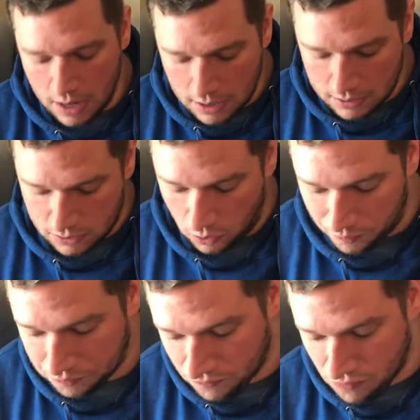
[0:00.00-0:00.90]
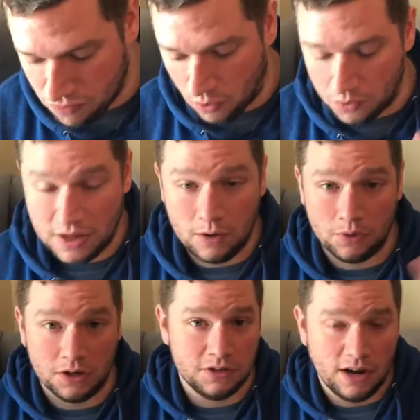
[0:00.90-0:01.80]
So with that, we're
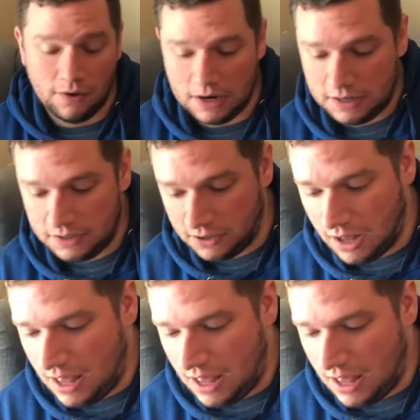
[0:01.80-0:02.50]
gonna dive right in here.